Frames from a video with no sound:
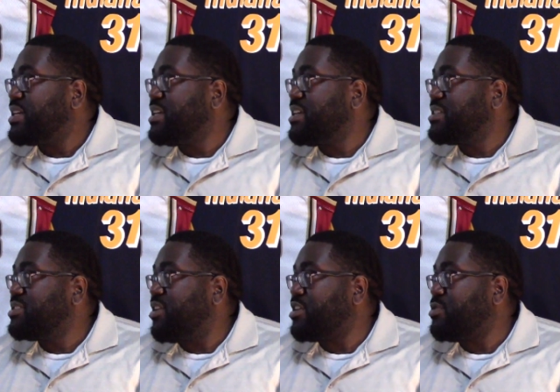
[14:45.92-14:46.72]
Kings,
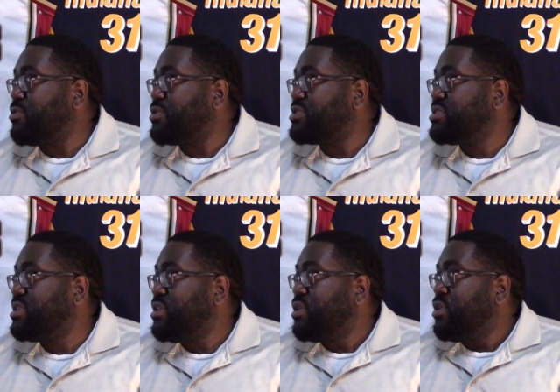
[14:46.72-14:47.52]
Dark Horse,
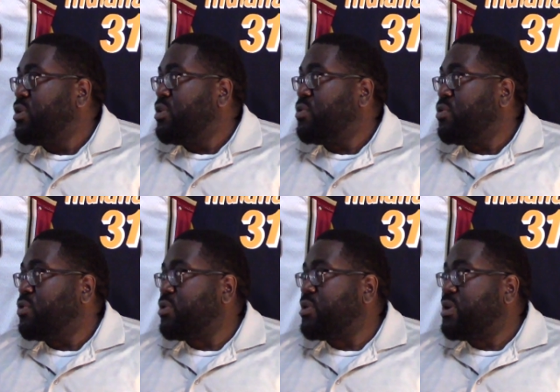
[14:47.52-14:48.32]

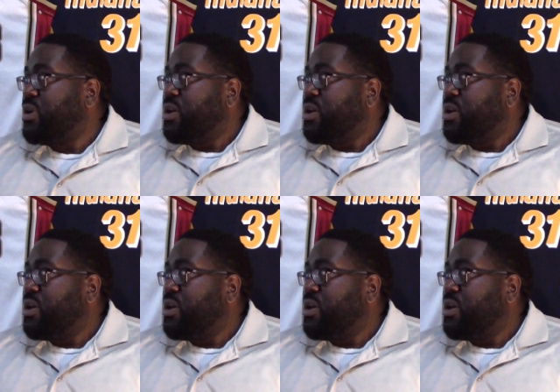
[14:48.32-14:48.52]
or